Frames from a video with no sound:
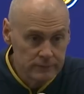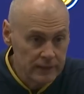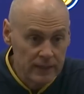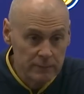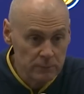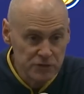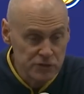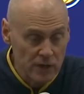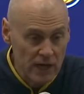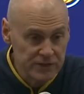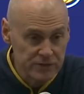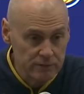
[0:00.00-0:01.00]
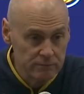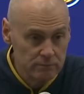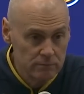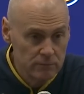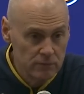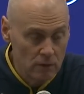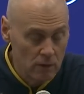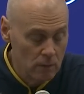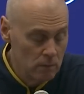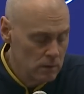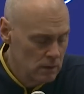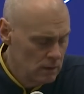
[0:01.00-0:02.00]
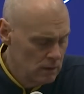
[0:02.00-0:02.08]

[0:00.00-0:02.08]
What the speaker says: getting much traction, so...